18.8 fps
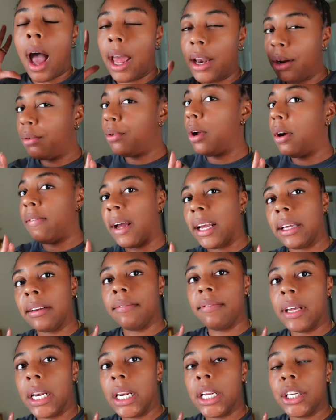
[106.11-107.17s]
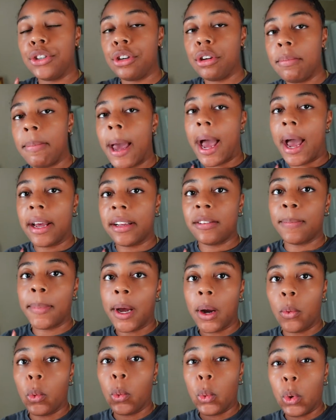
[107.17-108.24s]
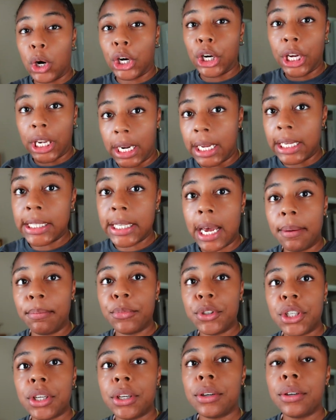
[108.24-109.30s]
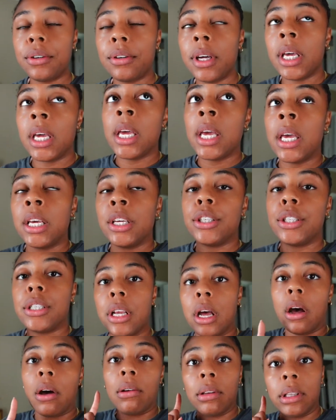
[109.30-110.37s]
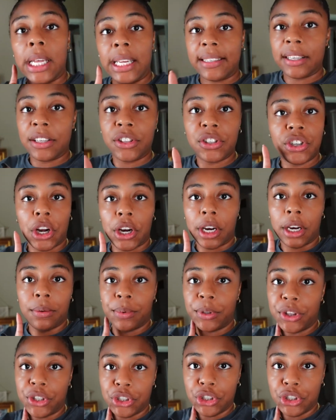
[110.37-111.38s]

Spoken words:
I don't know if I can fit it in two bags, but we're gonna attempt to. So let's get started with the